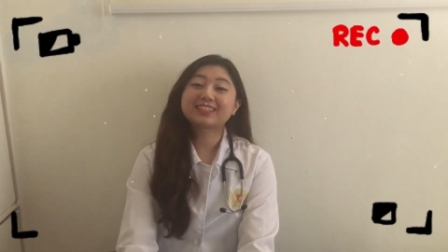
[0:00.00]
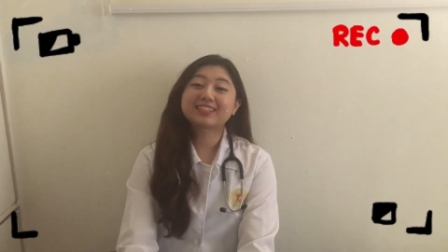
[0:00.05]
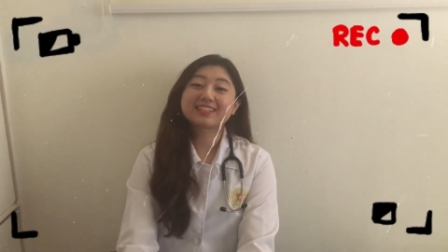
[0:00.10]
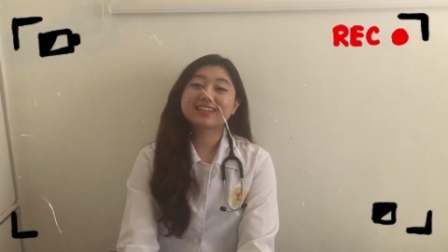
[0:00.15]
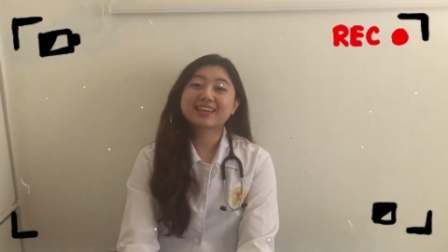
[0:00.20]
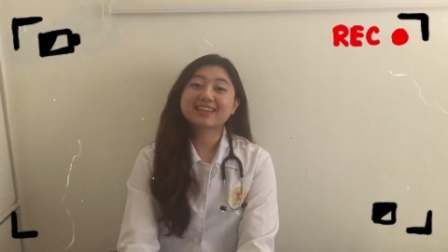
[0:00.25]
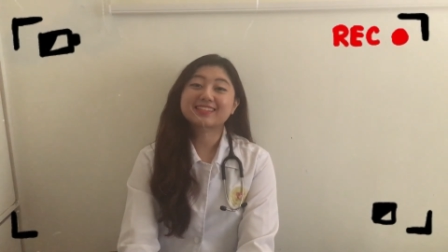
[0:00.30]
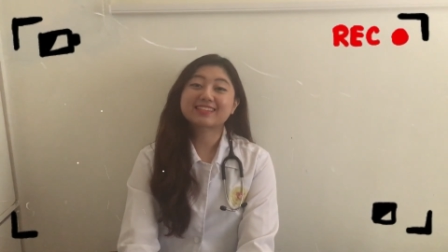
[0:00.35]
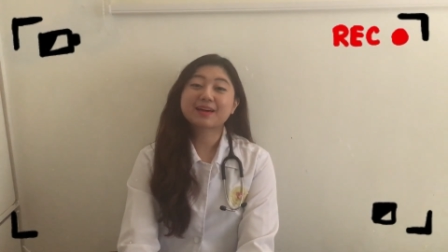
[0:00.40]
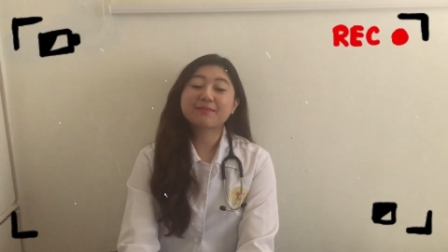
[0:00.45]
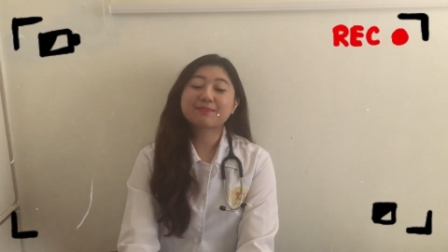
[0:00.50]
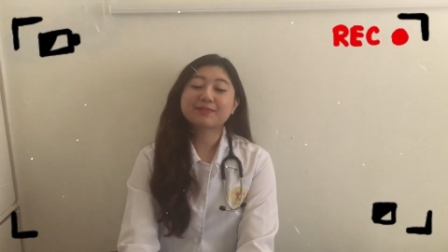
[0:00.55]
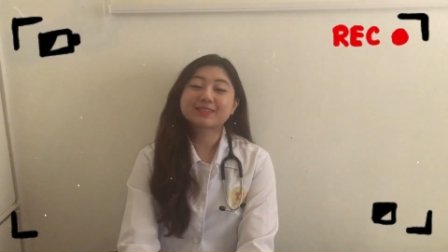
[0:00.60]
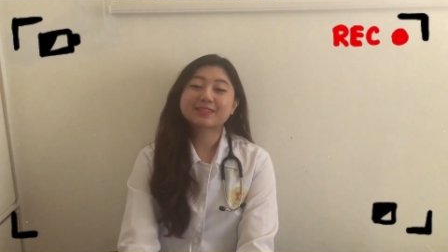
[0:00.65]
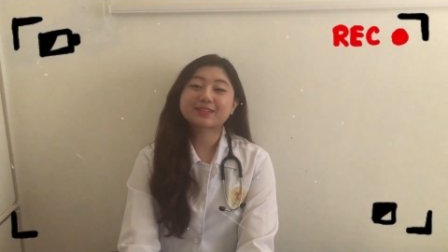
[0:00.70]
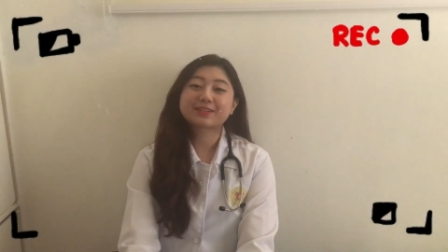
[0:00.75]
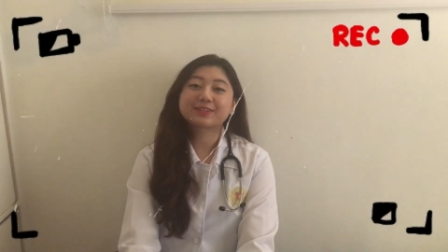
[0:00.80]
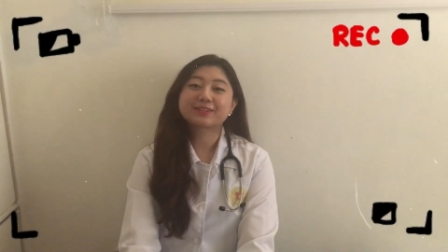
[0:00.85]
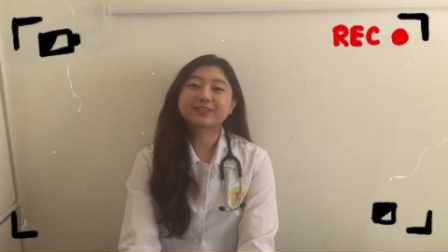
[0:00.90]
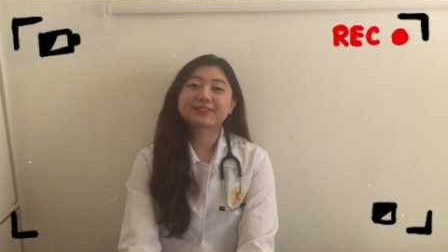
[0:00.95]
today's
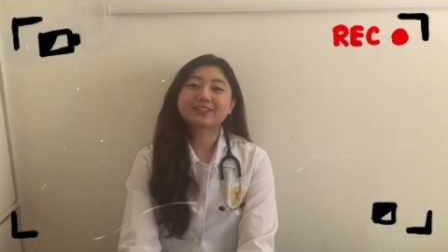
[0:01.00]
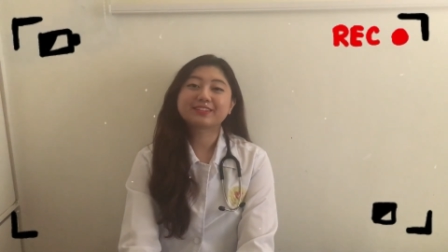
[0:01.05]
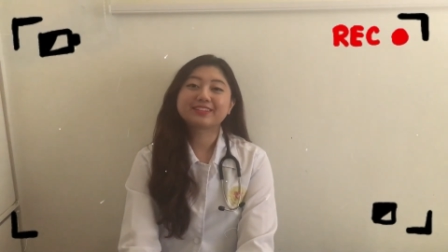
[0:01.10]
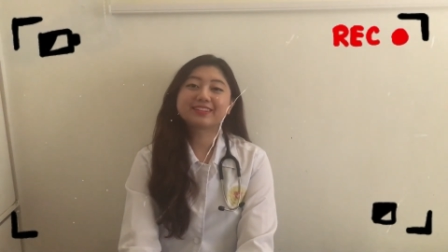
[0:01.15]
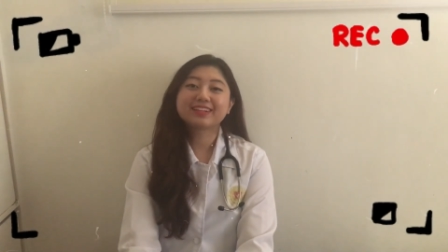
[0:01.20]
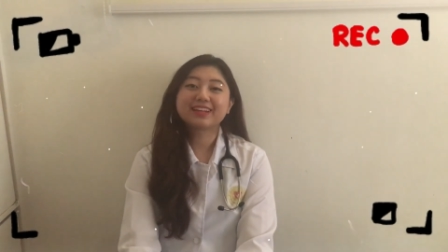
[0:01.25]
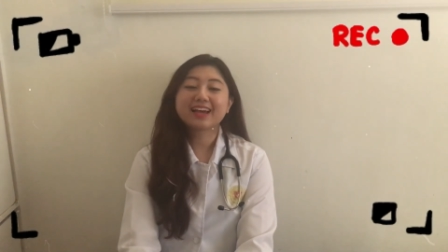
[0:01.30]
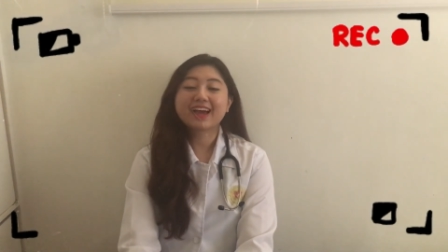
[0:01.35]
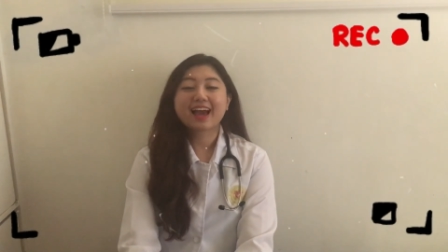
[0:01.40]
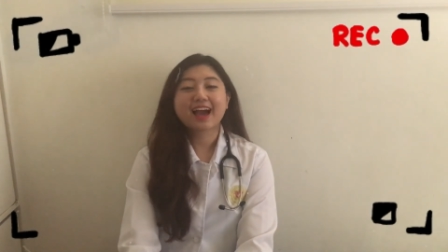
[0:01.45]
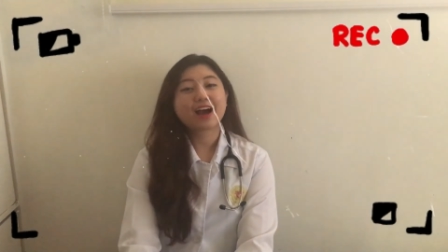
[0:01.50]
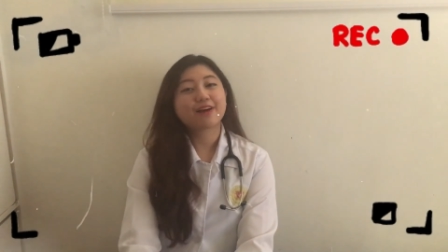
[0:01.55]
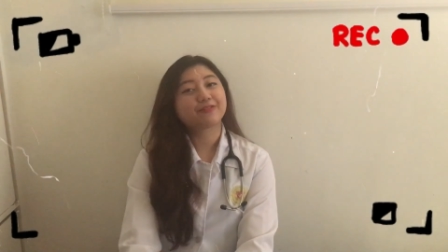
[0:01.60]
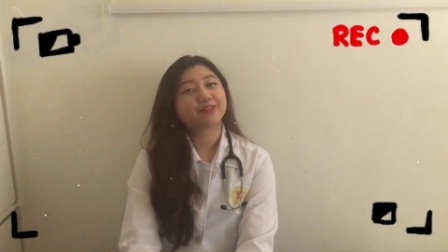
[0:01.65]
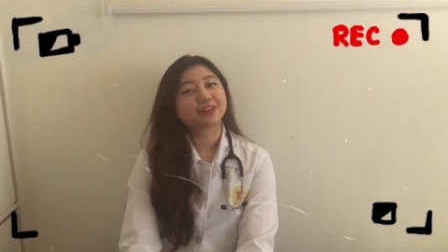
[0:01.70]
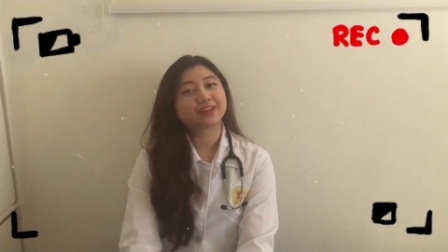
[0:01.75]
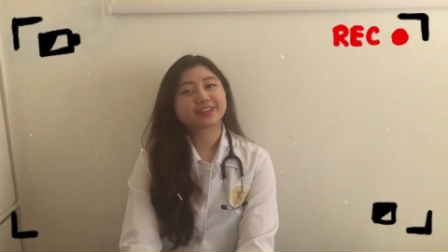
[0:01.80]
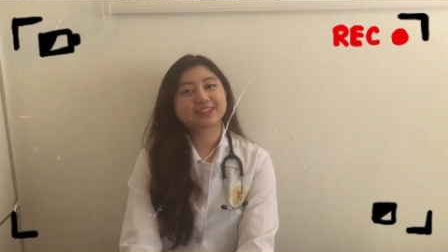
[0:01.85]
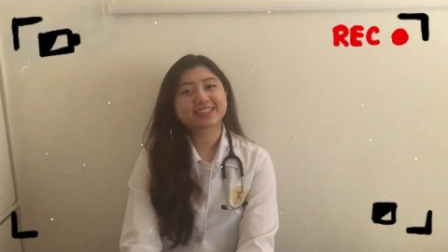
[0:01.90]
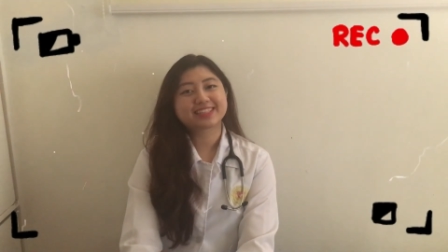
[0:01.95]
episode. Have
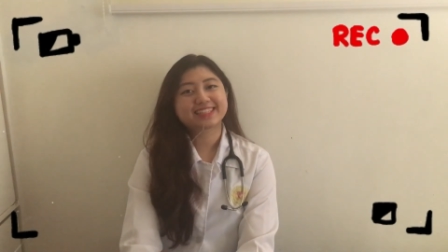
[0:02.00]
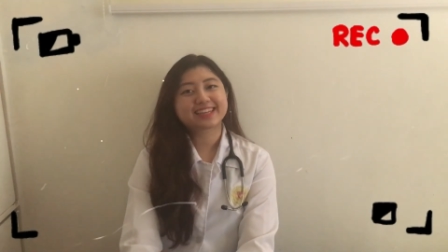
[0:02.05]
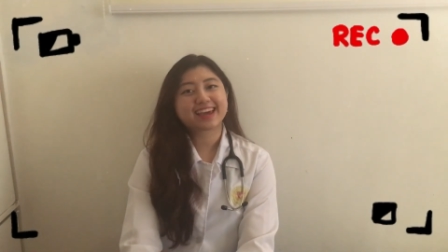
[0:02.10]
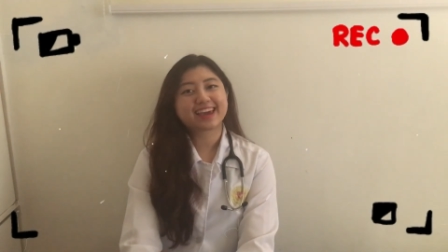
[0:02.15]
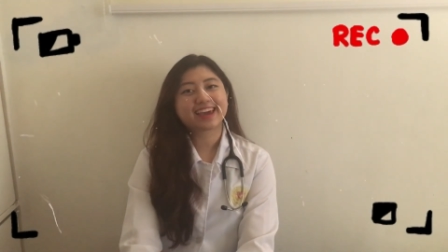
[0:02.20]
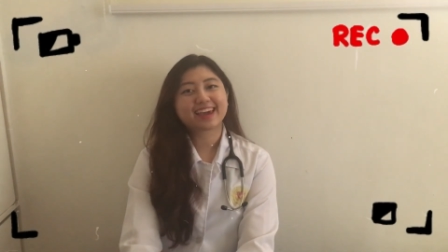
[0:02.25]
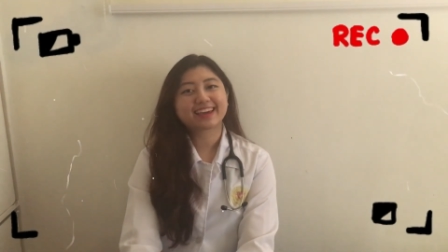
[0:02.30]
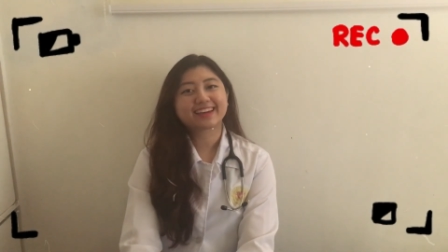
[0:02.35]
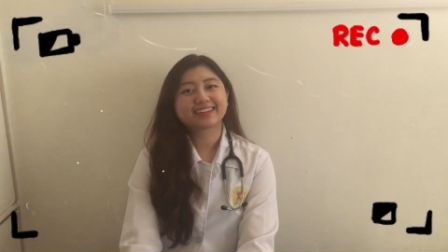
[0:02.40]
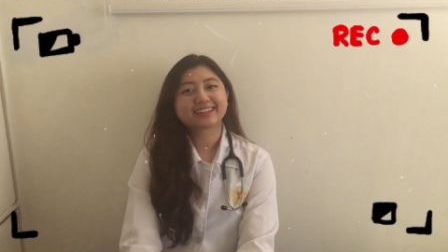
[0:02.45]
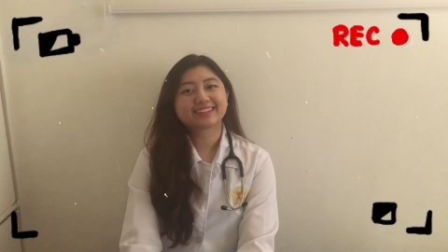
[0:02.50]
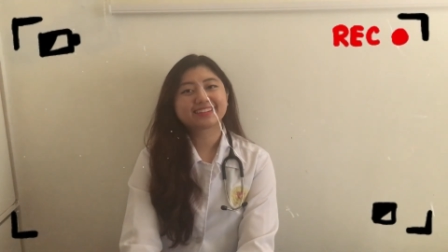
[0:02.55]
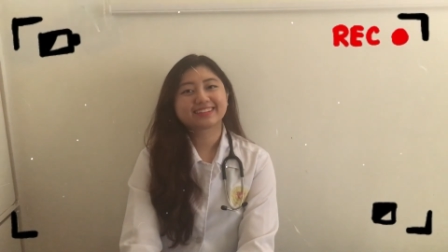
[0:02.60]
a good day.